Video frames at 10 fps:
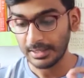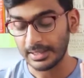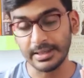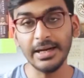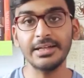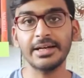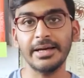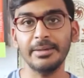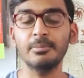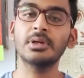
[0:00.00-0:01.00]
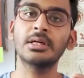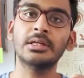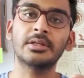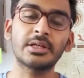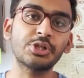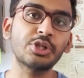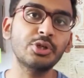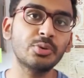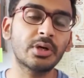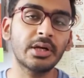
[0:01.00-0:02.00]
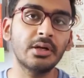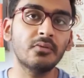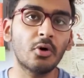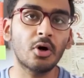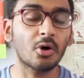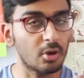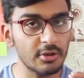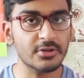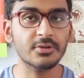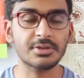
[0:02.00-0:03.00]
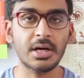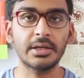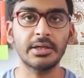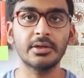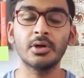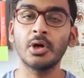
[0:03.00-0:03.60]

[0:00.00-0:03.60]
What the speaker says: Right time, the Russia-Ukraine war also started,